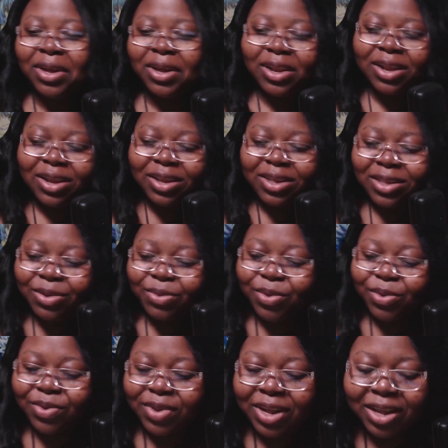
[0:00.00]
like it
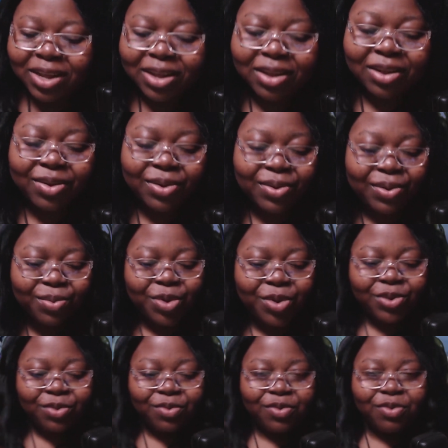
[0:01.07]
was like a whole
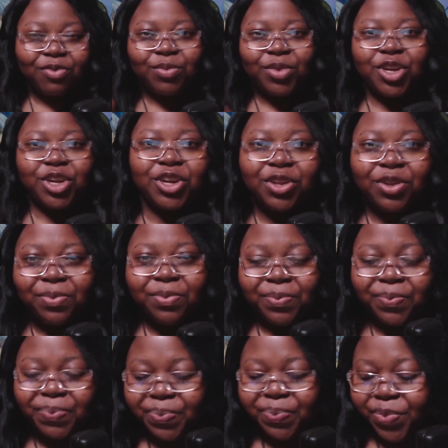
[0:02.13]
bunch of information,
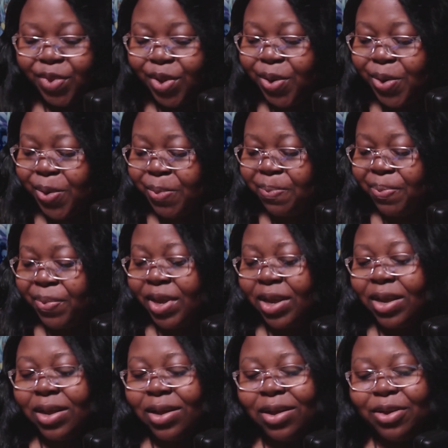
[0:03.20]
you know.
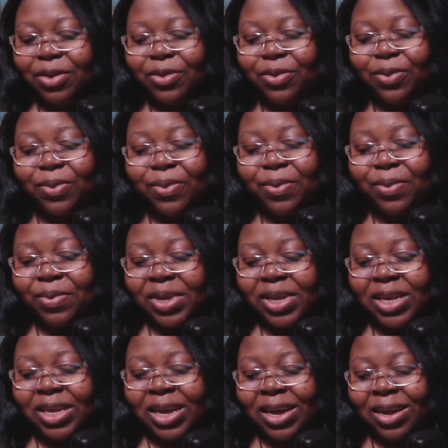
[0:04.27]
So
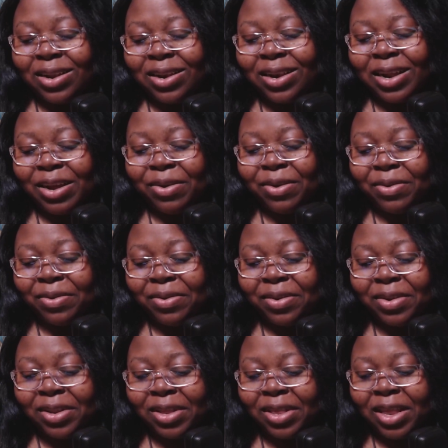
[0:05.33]
yeah, now
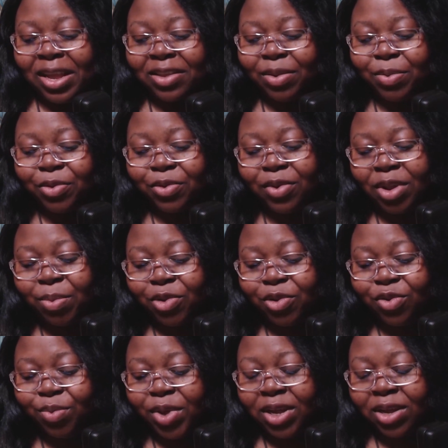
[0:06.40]
next episode I'm
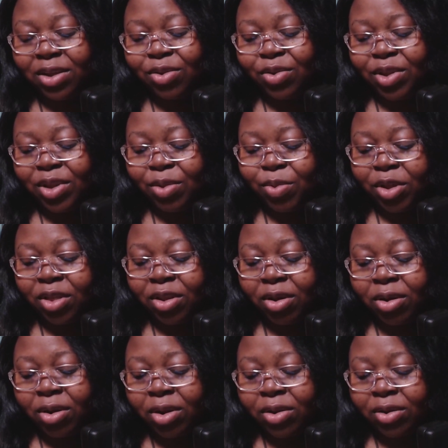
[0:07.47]
assuming they're
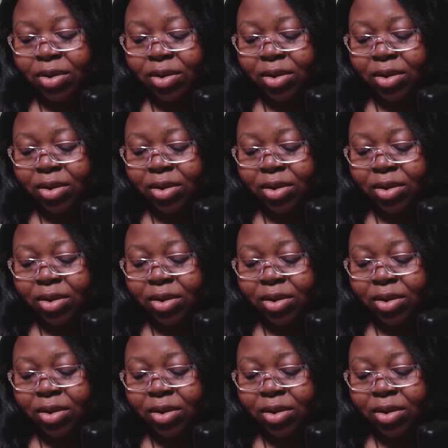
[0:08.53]
gonna